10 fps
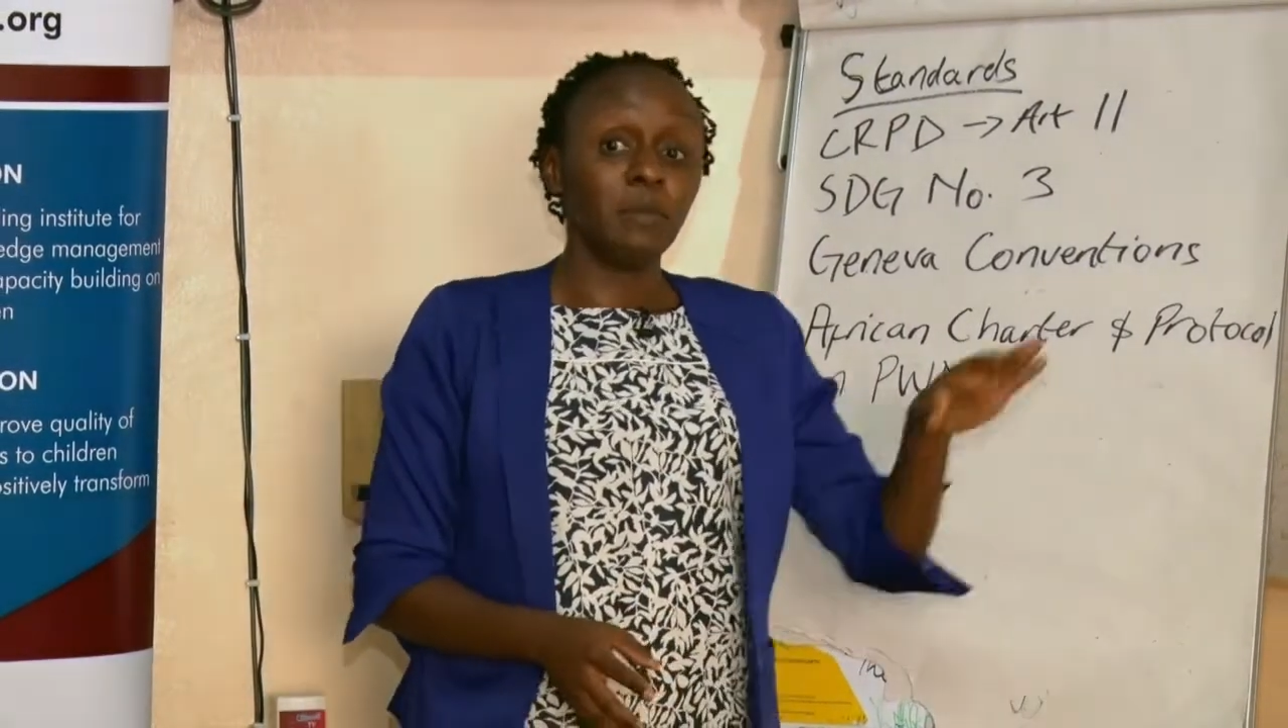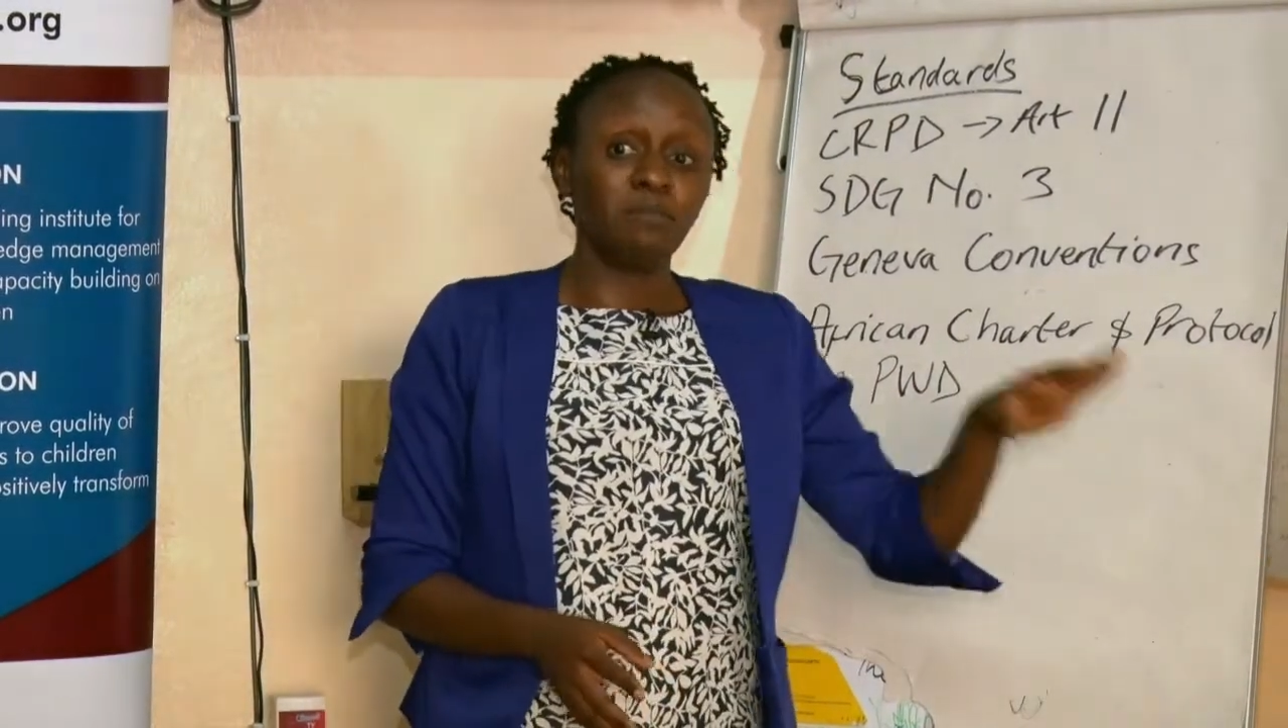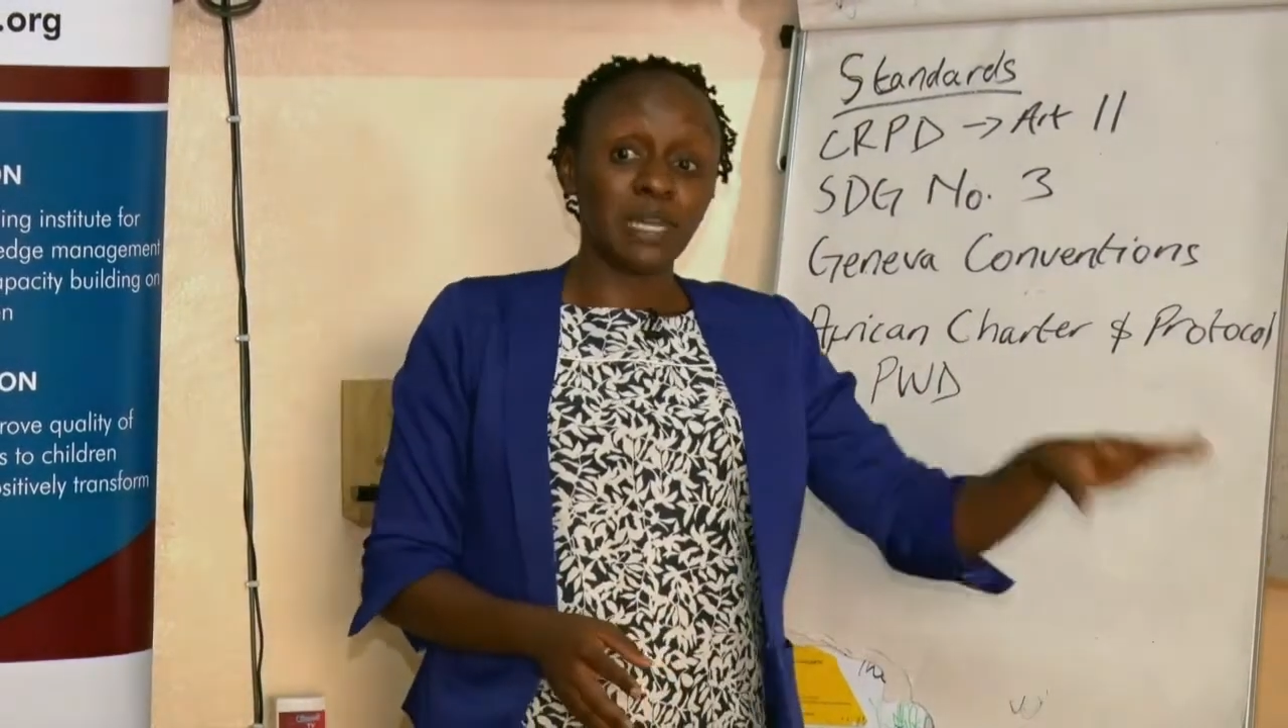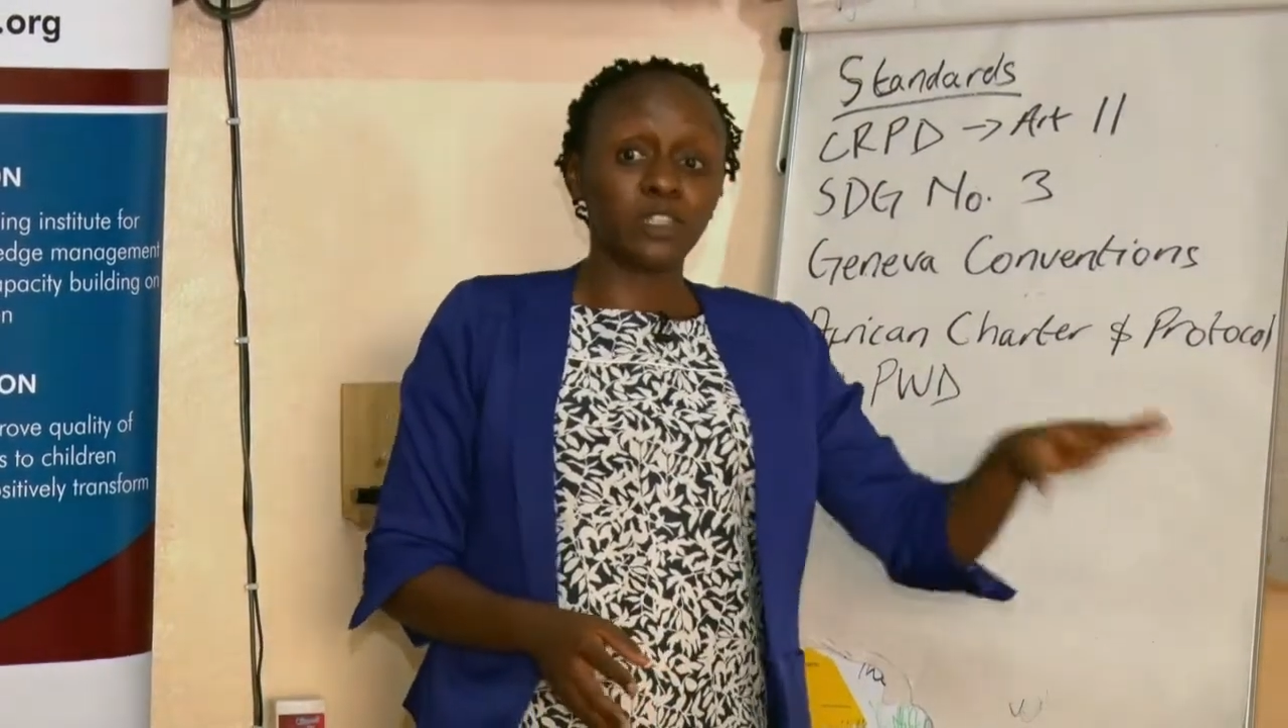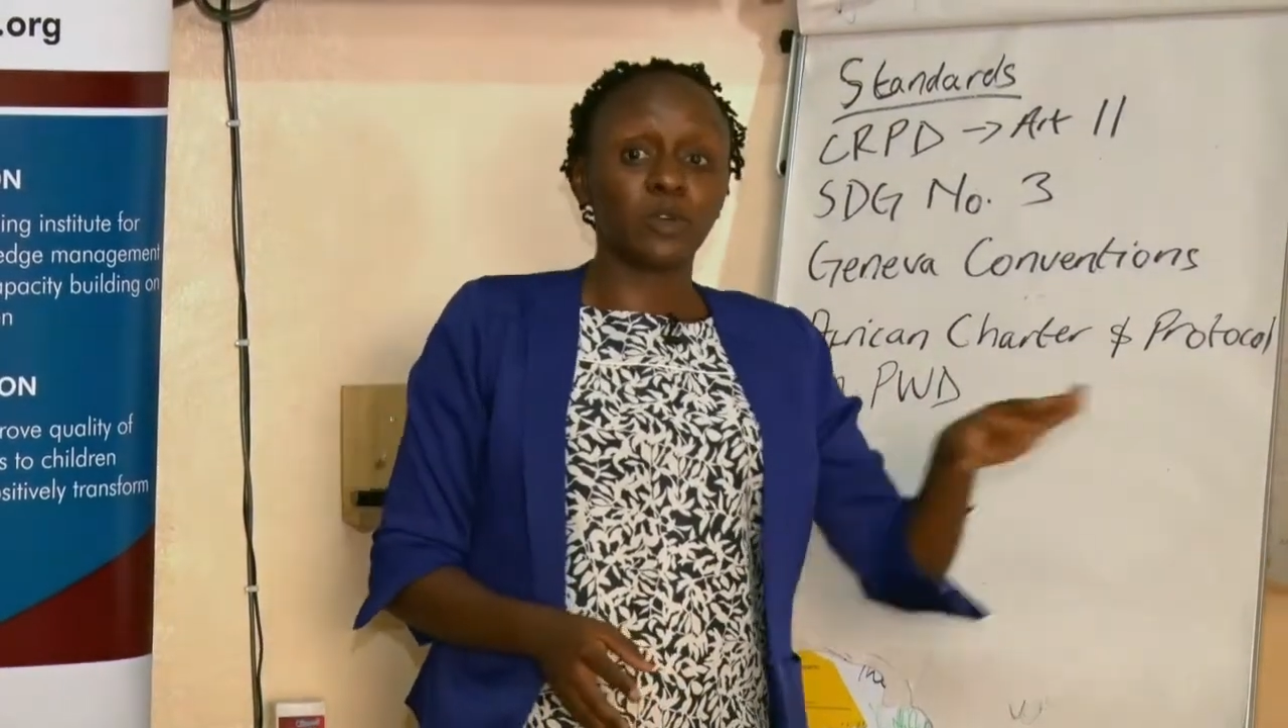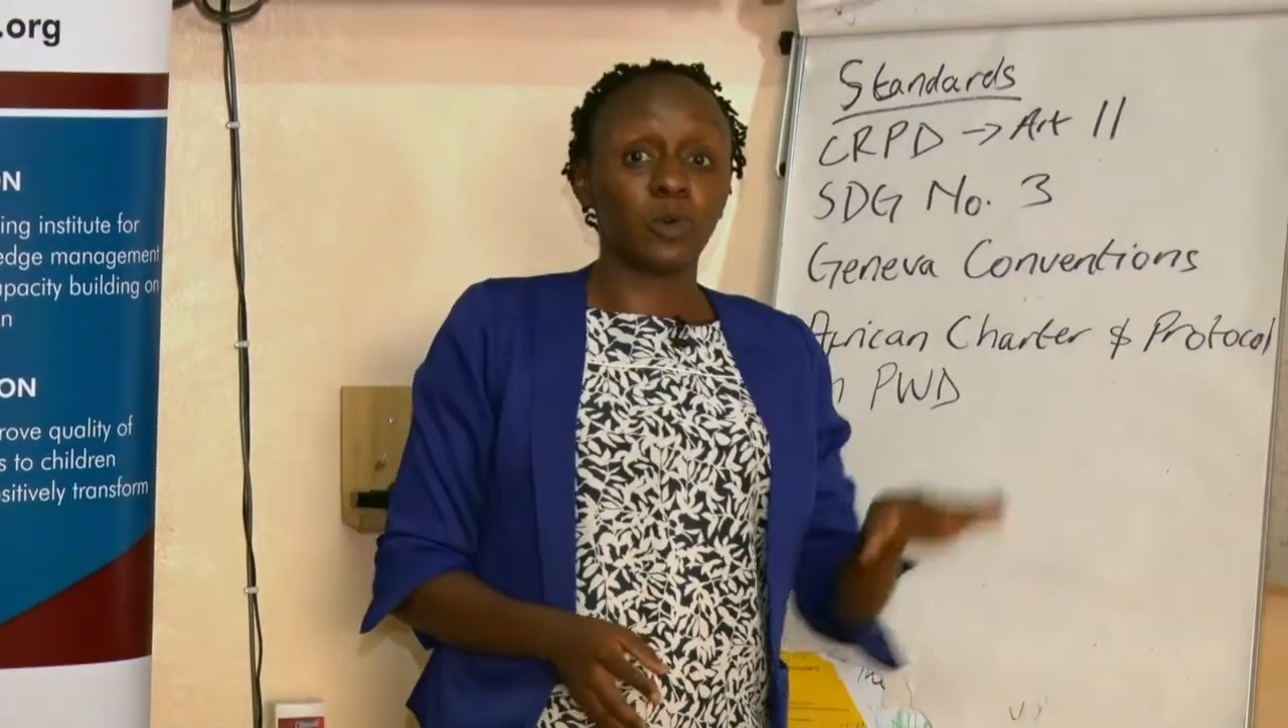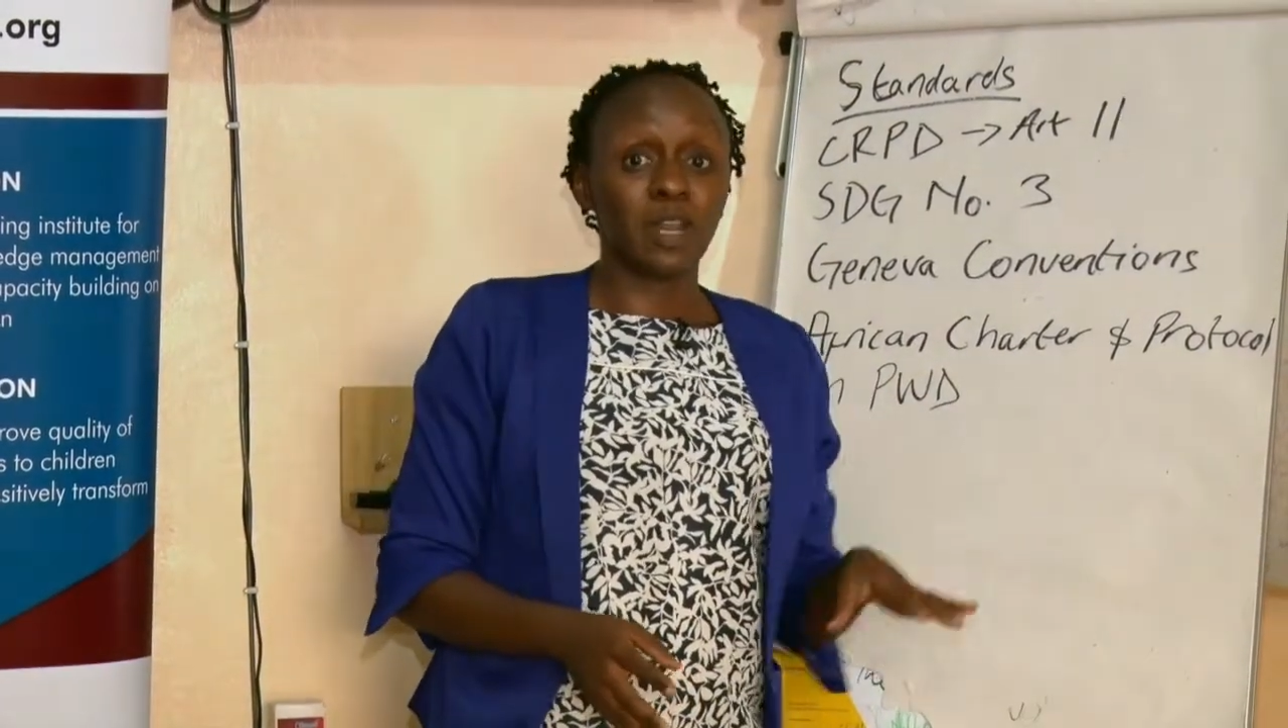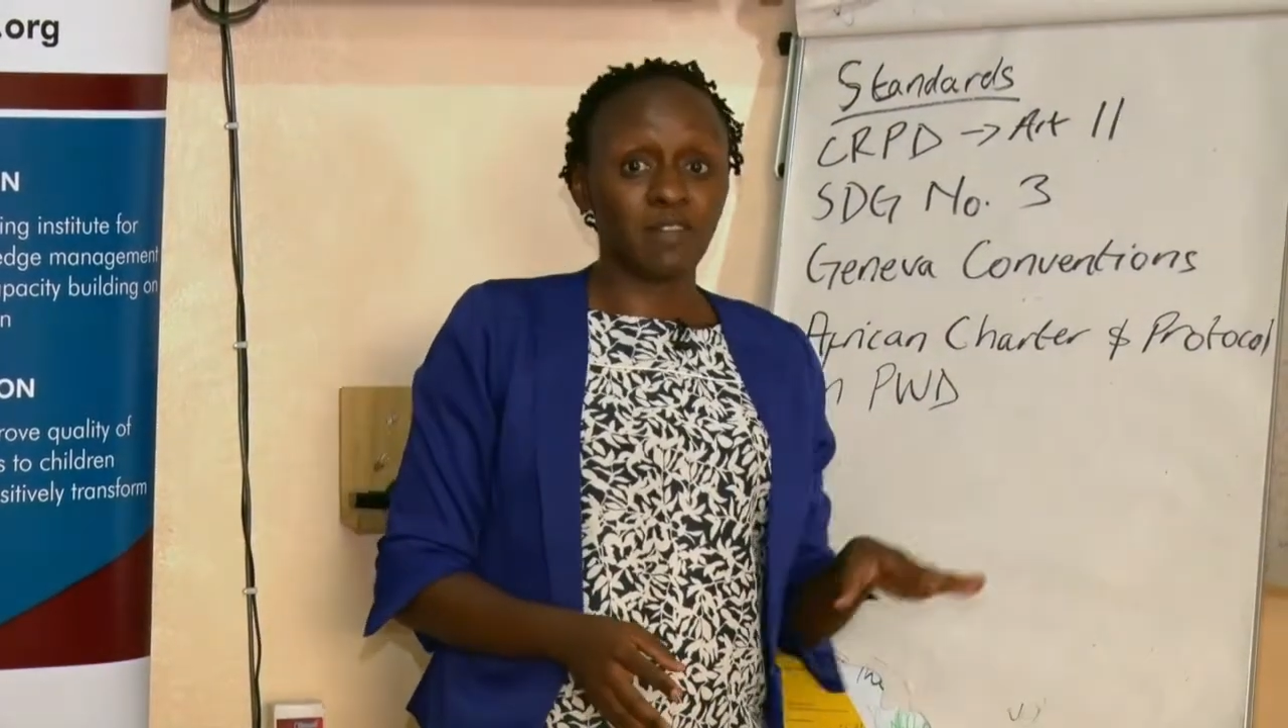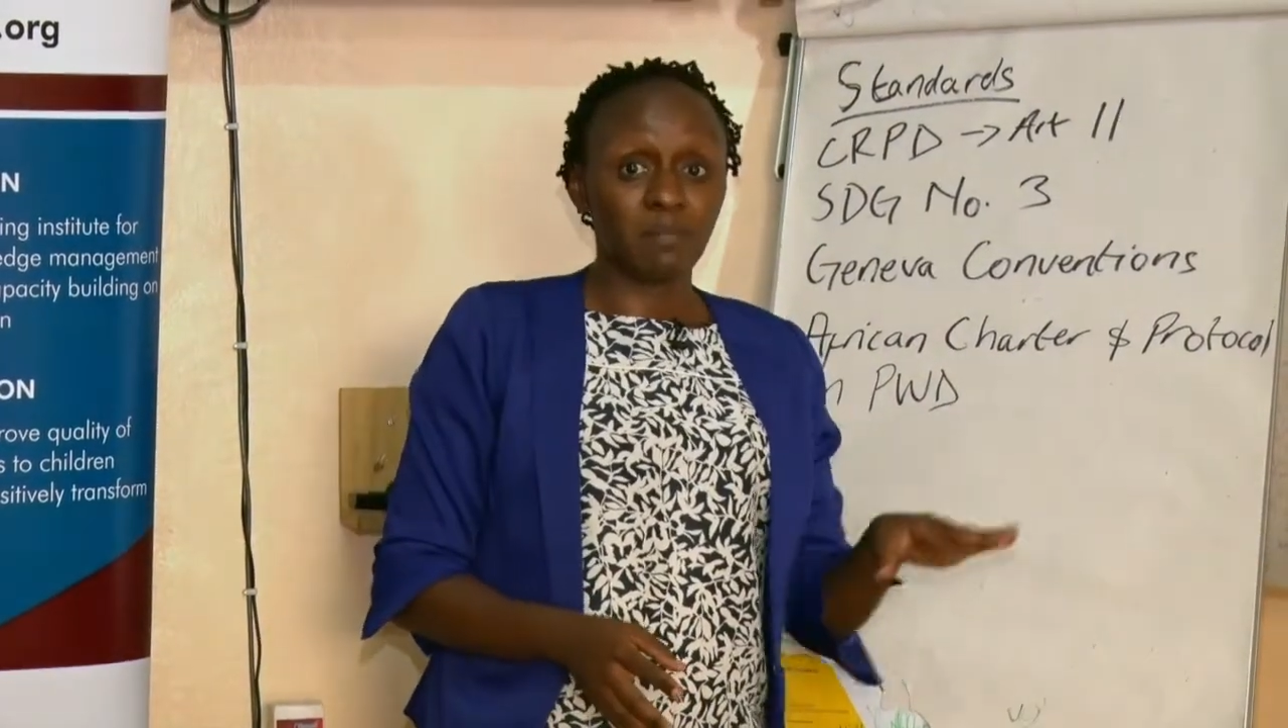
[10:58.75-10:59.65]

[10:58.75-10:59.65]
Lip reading: based on whatever